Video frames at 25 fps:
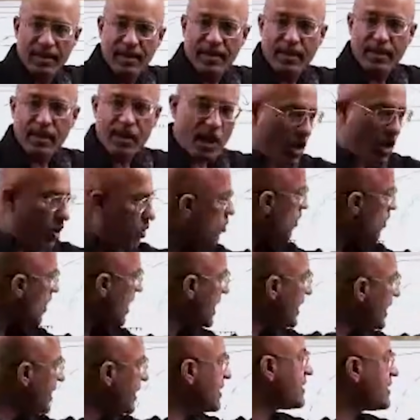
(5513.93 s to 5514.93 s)
Now,
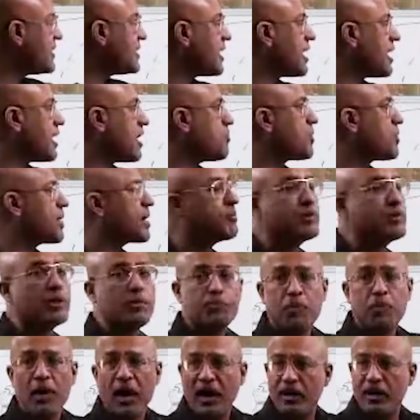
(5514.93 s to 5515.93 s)
viral DNA become the
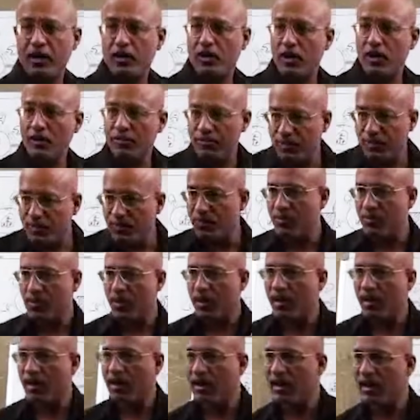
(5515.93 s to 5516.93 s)
part of
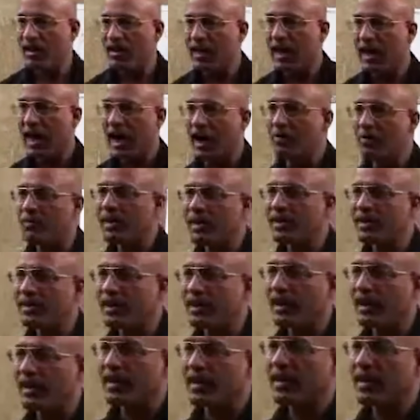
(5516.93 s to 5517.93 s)
our
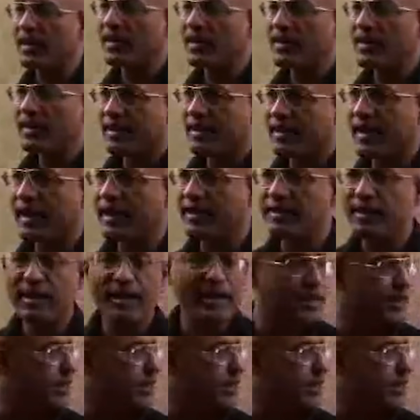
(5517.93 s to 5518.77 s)
DNA, right?